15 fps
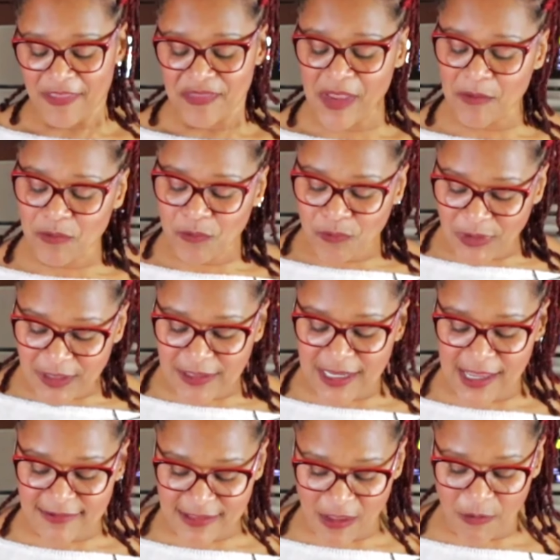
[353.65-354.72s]
that really
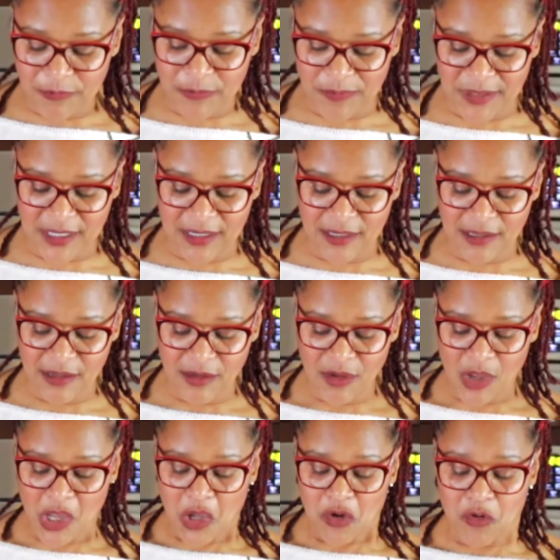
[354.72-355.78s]
has helped me
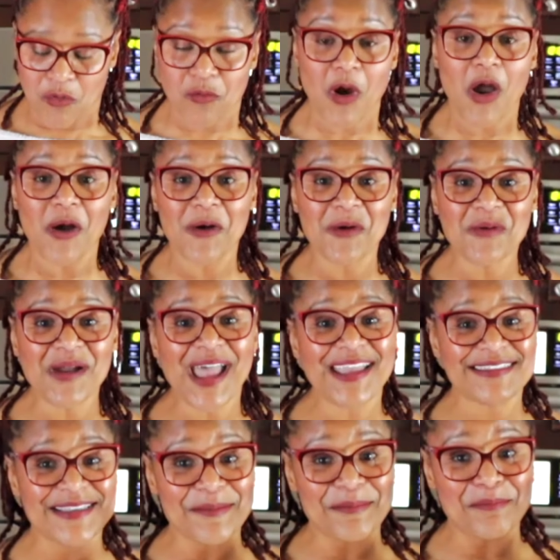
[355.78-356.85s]
grow
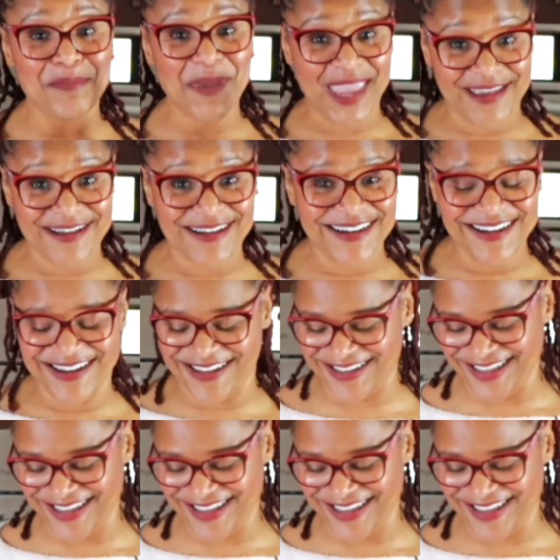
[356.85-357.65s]
as a baker,